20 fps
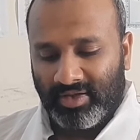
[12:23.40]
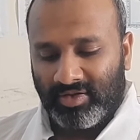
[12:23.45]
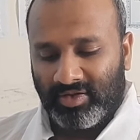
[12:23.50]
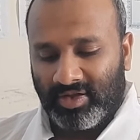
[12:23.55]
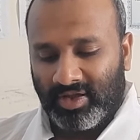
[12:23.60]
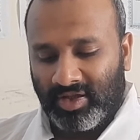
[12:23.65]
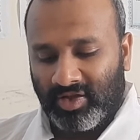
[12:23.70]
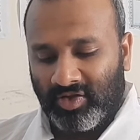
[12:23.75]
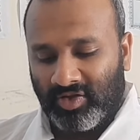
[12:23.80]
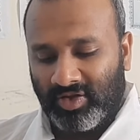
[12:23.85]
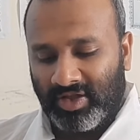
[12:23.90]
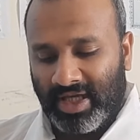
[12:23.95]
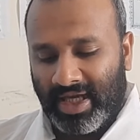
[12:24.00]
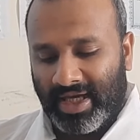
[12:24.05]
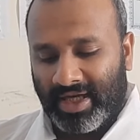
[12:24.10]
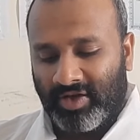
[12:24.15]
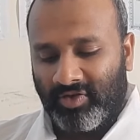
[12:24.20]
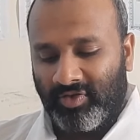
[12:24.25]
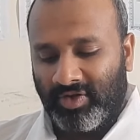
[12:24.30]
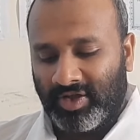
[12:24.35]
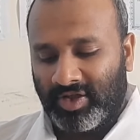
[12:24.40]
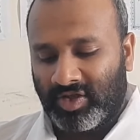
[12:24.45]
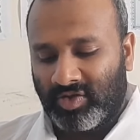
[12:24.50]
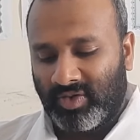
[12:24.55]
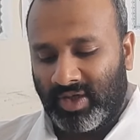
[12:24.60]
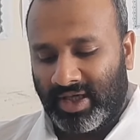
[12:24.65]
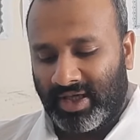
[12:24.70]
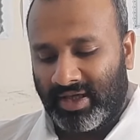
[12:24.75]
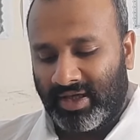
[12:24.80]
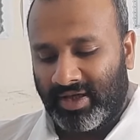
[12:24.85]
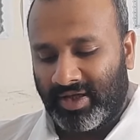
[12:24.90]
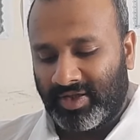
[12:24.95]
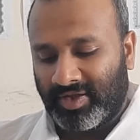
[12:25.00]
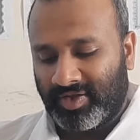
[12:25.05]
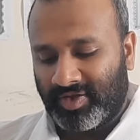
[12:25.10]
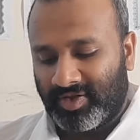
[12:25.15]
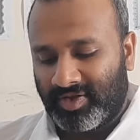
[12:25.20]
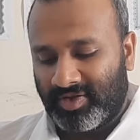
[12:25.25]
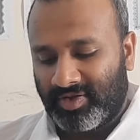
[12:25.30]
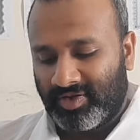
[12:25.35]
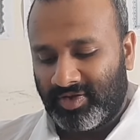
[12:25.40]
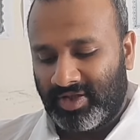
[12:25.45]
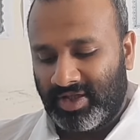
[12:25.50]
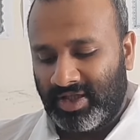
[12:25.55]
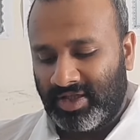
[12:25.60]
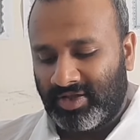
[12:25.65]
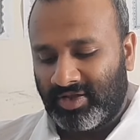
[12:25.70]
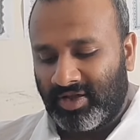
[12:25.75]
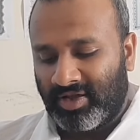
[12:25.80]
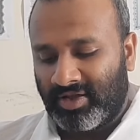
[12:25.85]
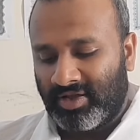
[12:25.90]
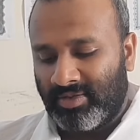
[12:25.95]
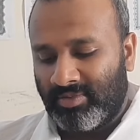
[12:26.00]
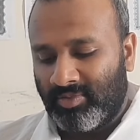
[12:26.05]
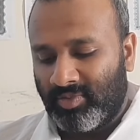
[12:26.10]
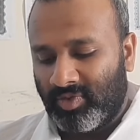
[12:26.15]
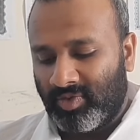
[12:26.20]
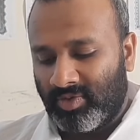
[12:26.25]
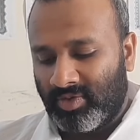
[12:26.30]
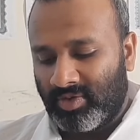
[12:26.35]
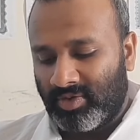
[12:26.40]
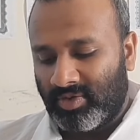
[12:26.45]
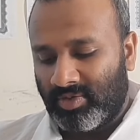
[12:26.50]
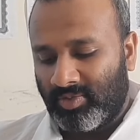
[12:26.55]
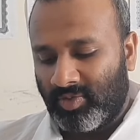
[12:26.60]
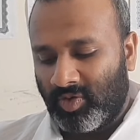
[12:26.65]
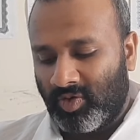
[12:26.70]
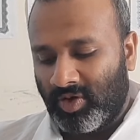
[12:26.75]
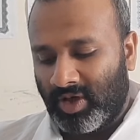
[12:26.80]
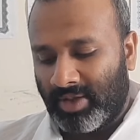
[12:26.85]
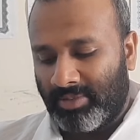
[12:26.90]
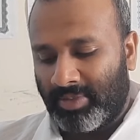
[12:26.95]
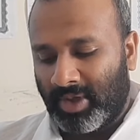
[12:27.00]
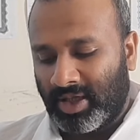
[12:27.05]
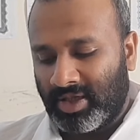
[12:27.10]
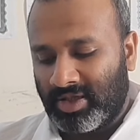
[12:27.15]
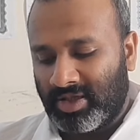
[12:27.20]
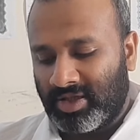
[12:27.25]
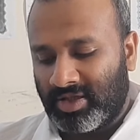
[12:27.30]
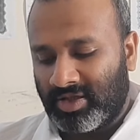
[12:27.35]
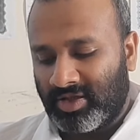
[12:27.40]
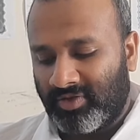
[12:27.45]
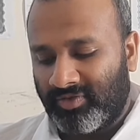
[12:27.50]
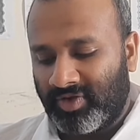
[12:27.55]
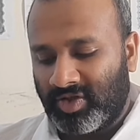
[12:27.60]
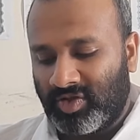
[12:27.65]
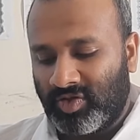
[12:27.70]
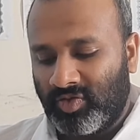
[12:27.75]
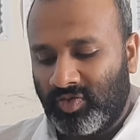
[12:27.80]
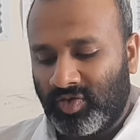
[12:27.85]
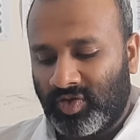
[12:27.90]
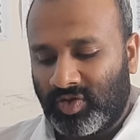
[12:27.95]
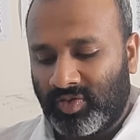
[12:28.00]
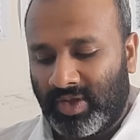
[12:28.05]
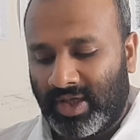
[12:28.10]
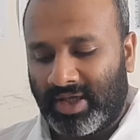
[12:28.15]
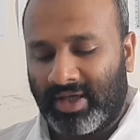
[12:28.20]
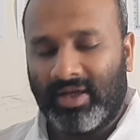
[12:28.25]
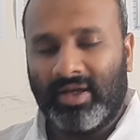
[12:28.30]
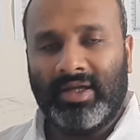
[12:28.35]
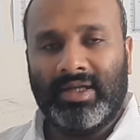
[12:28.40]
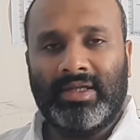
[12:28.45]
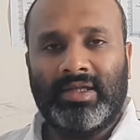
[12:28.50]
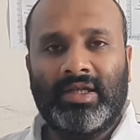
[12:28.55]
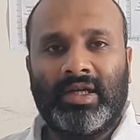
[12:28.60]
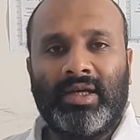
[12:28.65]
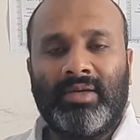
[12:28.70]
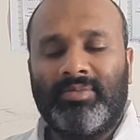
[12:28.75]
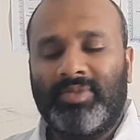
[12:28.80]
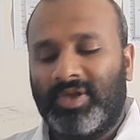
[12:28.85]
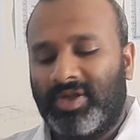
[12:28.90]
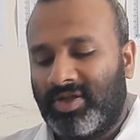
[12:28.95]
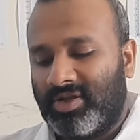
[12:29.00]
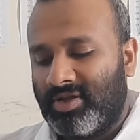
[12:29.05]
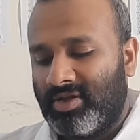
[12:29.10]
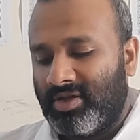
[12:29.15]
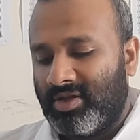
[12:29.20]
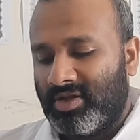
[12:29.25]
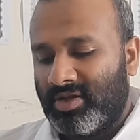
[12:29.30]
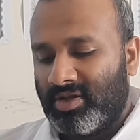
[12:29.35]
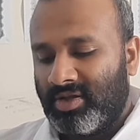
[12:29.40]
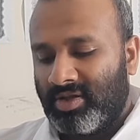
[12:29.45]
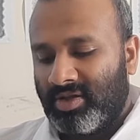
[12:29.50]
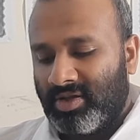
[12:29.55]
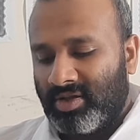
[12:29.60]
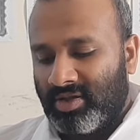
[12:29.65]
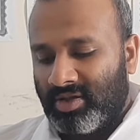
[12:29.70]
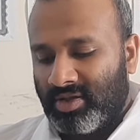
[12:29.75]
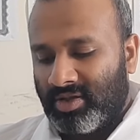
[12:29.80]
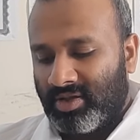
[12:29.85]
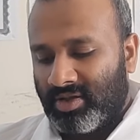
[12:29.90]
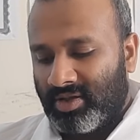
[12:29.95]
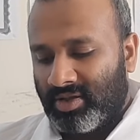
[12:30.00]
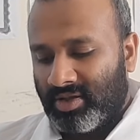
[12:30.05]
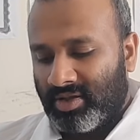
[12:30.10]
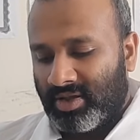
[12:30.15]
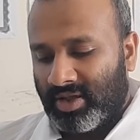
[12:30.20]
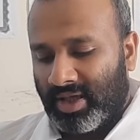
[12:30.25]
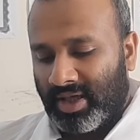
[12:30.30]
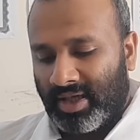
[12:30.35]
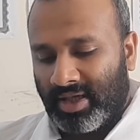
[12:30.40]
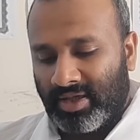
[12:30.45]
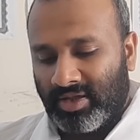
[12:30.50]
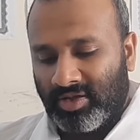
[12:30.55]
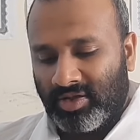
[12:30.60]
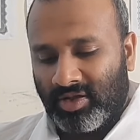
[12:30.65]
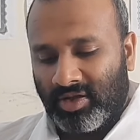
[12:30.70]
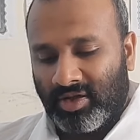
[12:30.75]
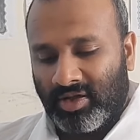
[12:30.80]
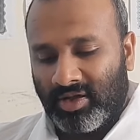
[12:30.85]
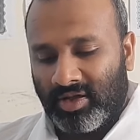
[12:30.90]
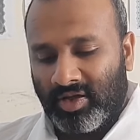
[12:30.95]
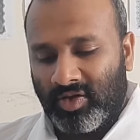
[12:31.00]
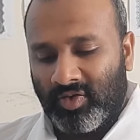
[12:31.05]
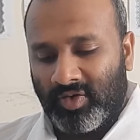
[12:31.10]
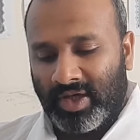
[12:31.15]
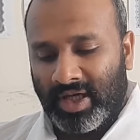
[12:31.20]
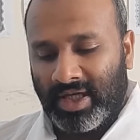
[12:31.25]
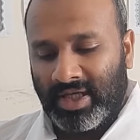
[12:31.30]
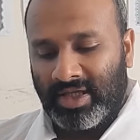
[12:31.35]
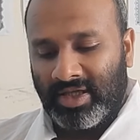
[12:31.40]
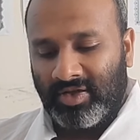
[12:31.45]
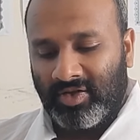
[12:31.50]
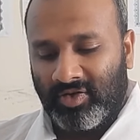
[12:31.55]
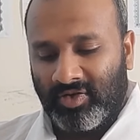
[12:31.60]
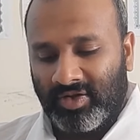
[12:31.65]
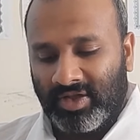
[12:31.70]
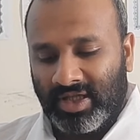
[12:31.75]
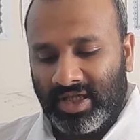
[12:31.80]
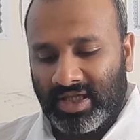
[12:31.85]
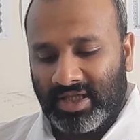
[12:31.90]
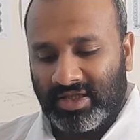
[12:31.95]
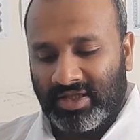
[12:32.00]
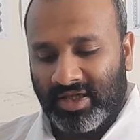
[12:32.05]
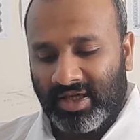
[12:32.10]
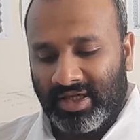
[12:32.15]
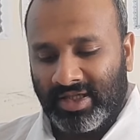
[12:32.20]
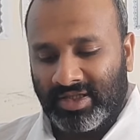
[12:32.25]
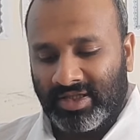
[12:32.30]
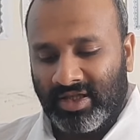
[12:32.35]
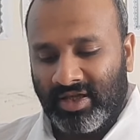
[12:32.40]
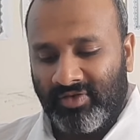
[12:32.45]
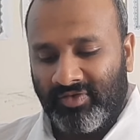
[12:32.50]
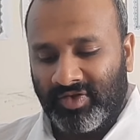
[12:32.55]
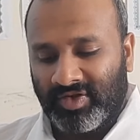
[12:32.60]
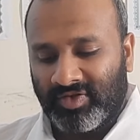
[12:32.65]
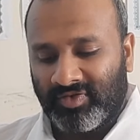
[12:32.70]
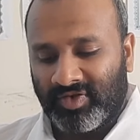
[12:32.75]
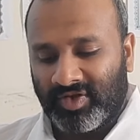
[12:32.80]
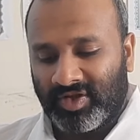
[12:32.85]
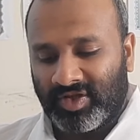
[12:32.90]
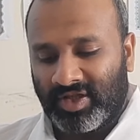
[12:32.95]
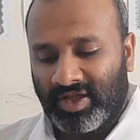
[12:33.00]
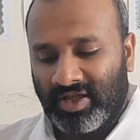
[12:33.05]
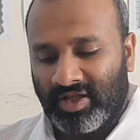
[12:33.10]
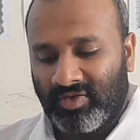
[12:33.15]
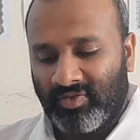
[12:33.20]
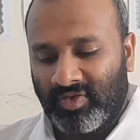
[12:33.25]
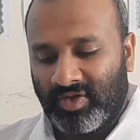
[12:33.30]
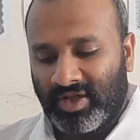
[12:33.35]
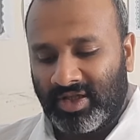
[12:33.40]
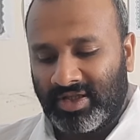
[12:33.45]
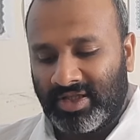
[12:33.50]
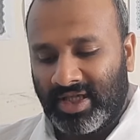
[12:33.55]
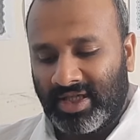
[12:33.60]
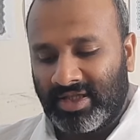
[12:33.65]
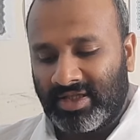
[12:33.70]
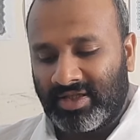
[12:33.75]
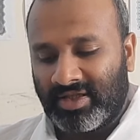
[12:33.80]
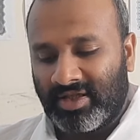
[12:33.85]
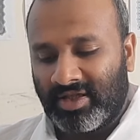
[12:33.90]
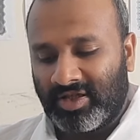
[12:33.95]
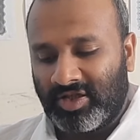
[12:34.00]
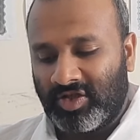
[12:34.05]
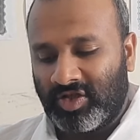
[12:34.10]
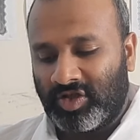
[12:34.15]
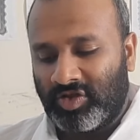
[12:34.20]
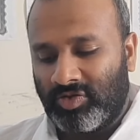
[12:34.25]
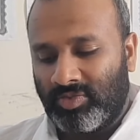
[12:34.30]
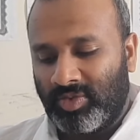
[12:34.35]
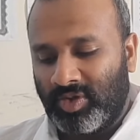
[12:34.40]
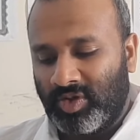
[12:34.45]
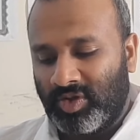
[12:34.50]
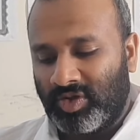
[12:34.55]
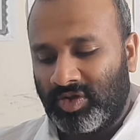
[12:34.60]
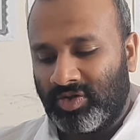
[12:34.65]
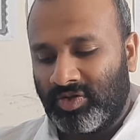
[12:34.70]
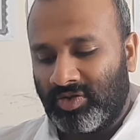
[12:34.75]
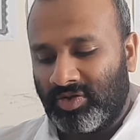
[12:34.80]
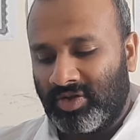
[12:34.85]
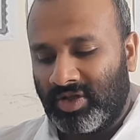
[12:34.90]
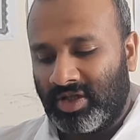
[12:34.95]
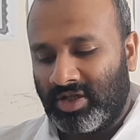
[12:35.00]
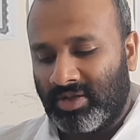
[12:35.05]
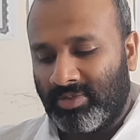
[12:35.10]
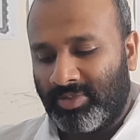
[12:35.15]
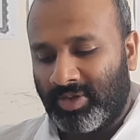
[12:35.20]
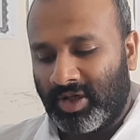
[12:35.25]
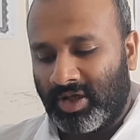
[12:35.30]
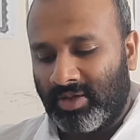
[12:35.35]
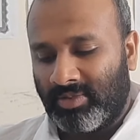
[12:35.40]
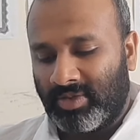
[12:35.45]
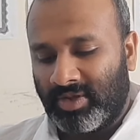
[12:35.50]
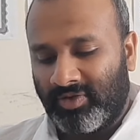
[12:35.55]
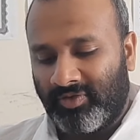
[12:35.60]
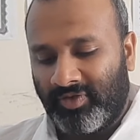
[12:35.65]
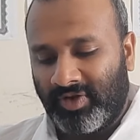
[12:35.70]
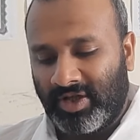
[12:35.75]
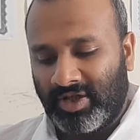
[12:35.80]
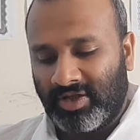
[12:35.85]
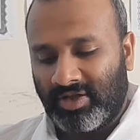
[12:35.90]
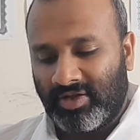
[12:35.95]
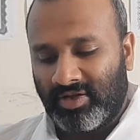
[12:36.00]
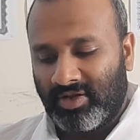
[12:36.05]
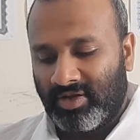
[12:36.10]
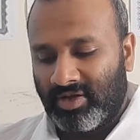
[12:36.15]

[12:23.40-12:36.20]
Then you got the eccrine sweat glands. These are the more abundant of the 2 sweat gland types, and are located on the entire surface of the skin with a denser distribution in the palm and feet.